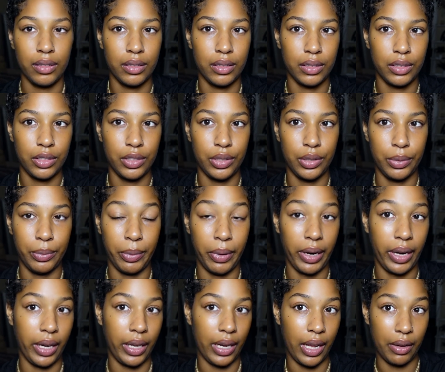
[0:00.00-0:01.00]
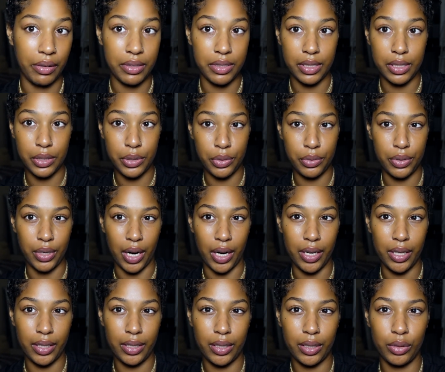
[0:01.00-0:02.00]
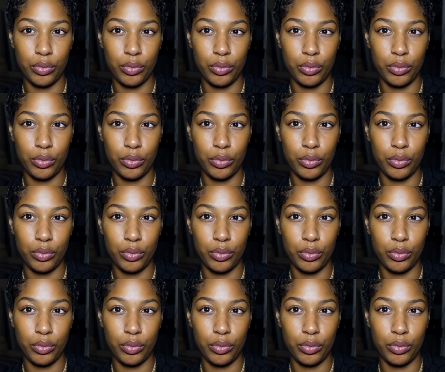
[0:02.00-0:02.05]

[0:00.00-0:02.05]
It's too bright. Now is this too dark?